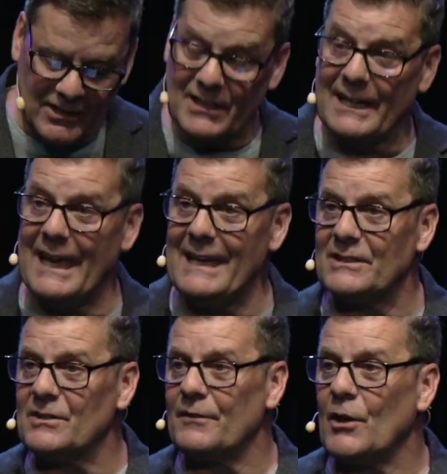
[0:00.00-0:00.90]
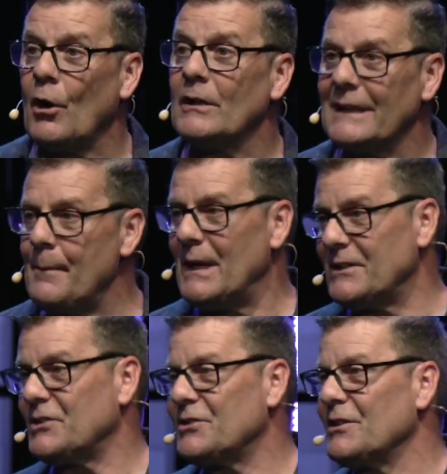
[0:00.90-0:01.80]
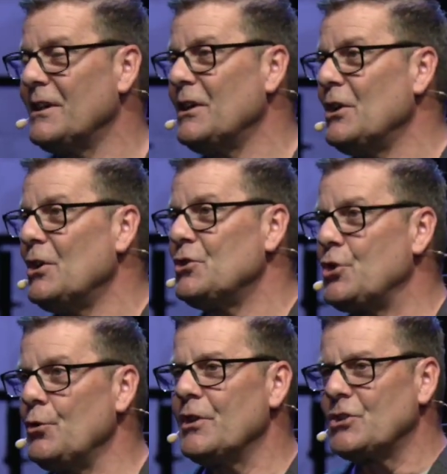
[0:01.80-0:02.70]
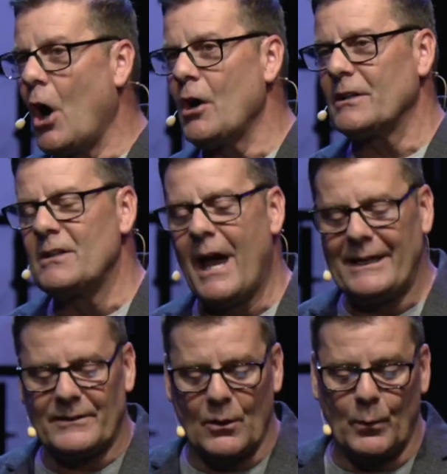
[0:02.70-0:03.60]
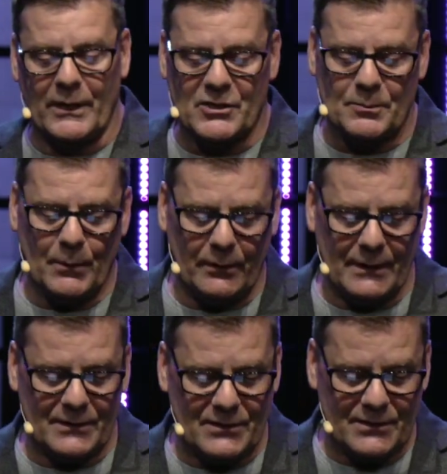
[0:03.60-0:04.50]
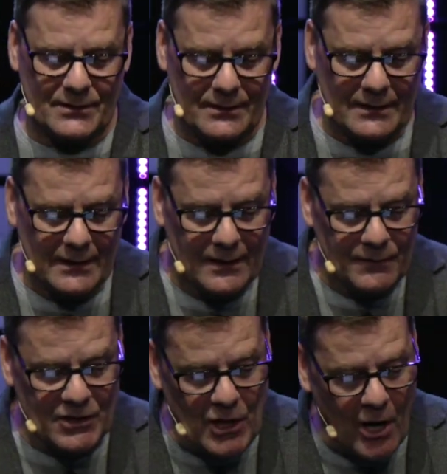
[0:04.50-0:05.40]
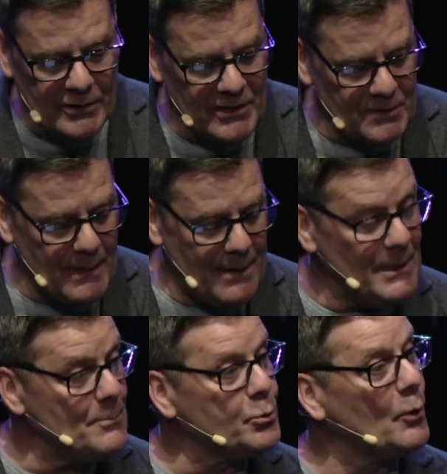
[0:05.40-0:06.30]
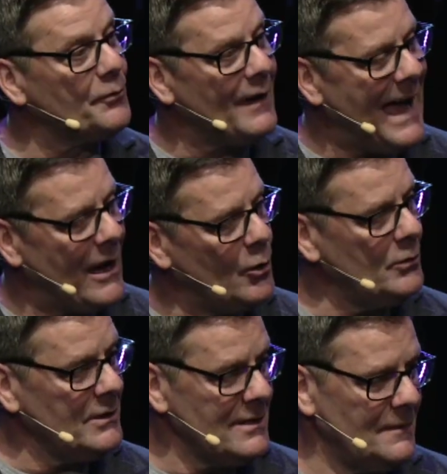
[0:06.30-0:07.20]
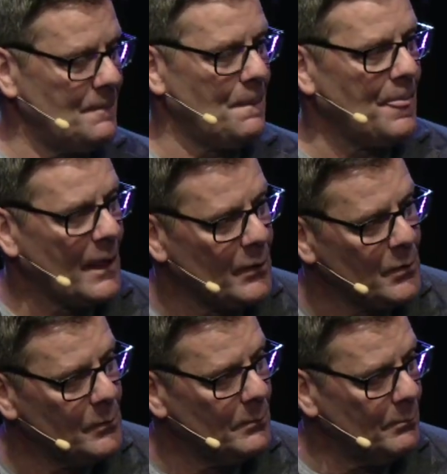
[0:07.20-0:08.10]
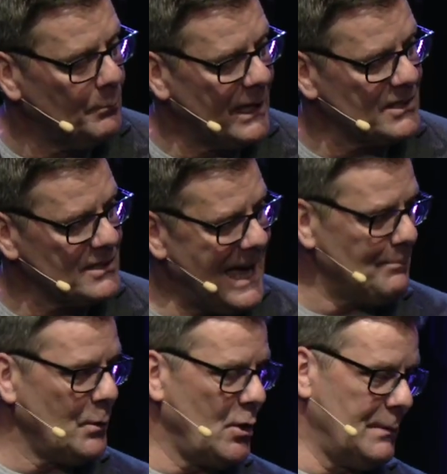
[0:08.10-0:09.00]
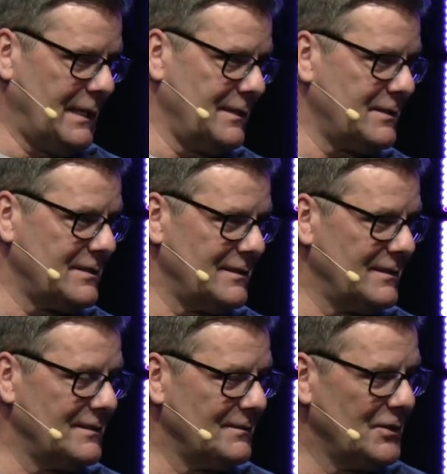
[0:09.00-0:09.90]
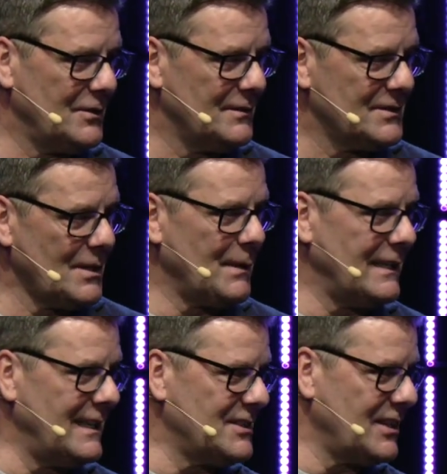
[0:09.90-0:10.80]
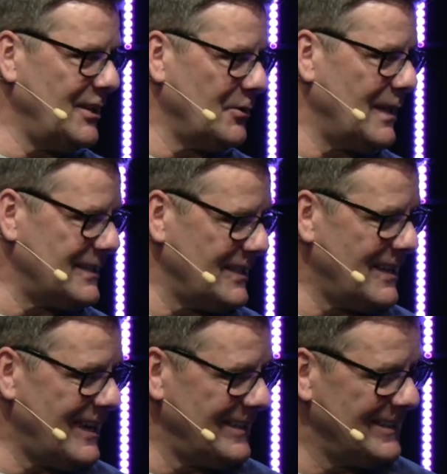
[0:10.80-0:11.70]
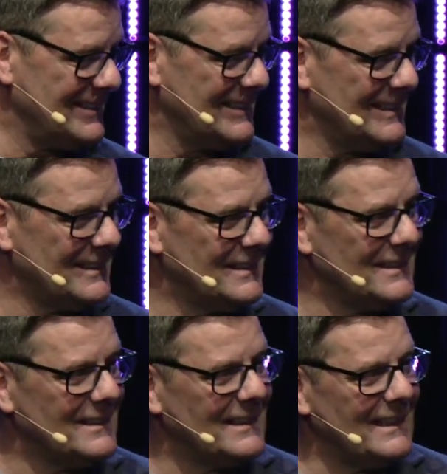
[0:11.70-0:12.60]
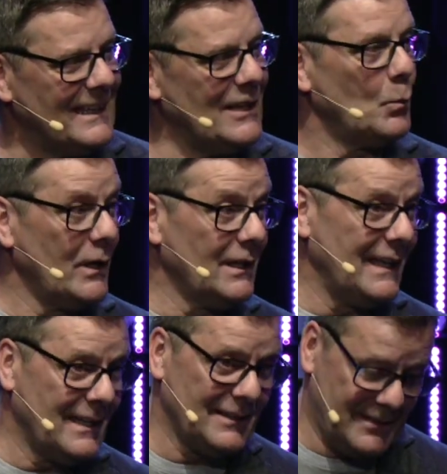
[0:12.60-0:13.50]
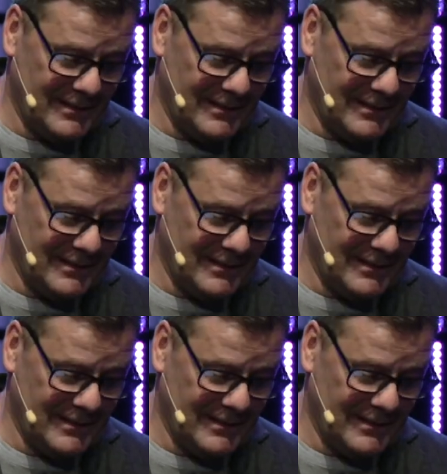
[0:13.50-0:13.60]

indicates that there are limits to the dark night that we experience. The darkness may be profound, but it's not permanent. Somebody needs to hear that today. It will end.